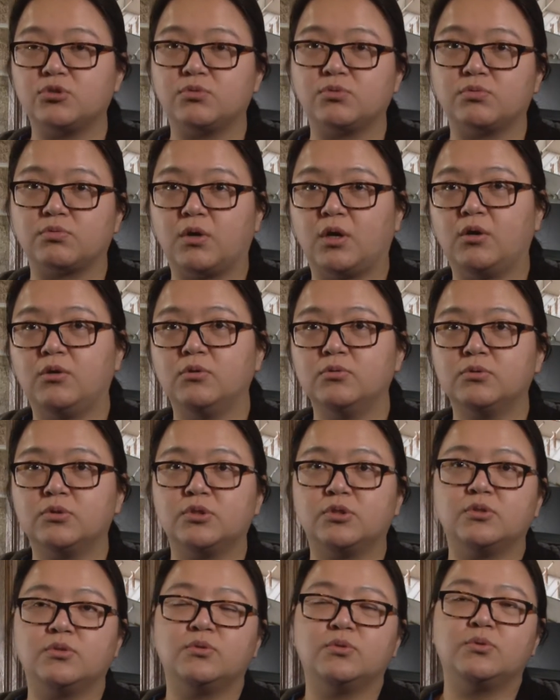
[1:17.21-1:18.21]
to grow,
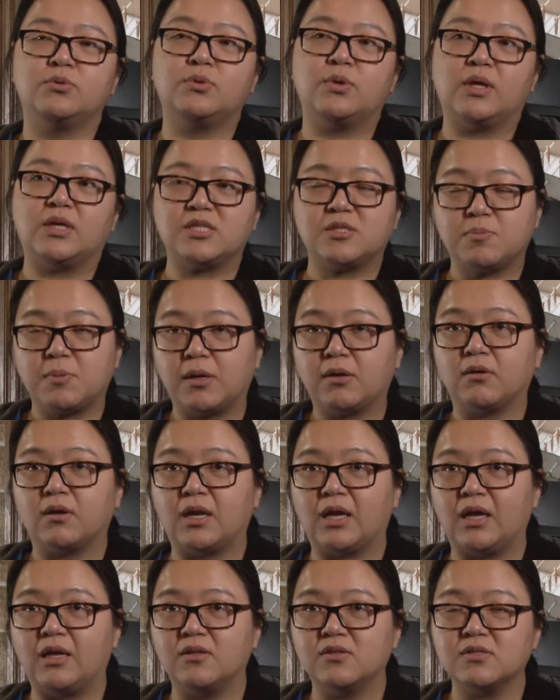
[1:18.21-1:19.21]
to
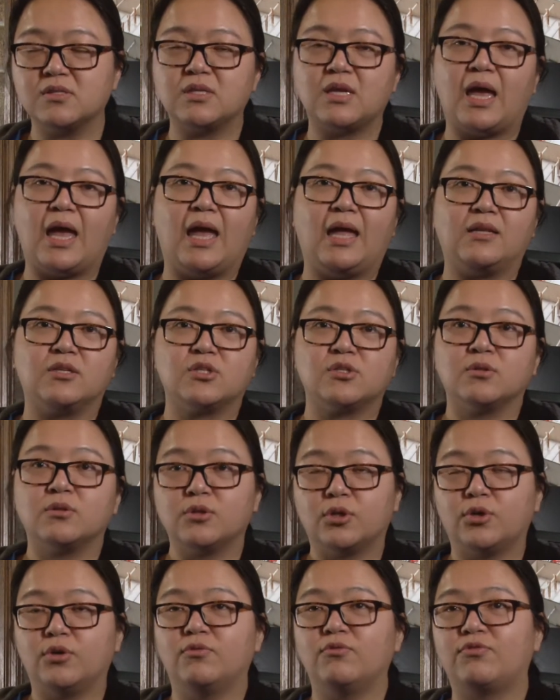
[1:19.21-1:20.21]
experience, and to
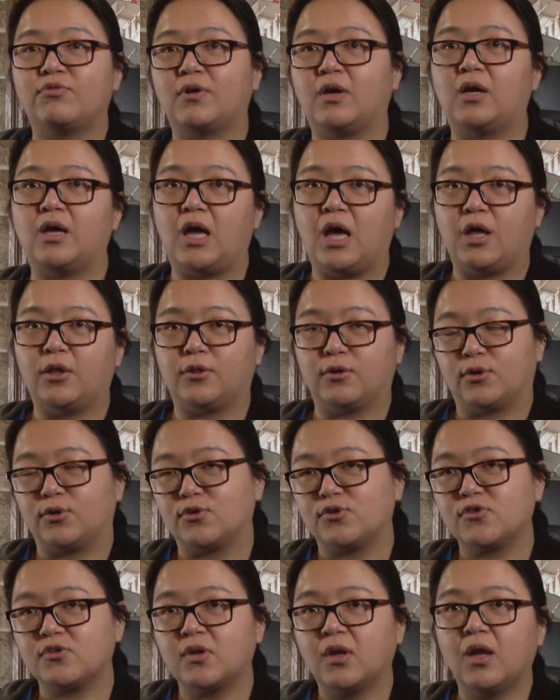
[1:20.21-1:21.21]
learn from
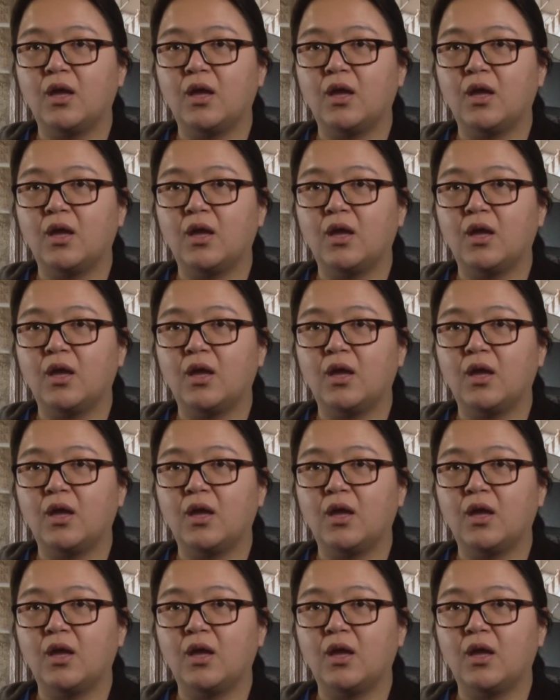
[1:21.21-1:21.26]
others.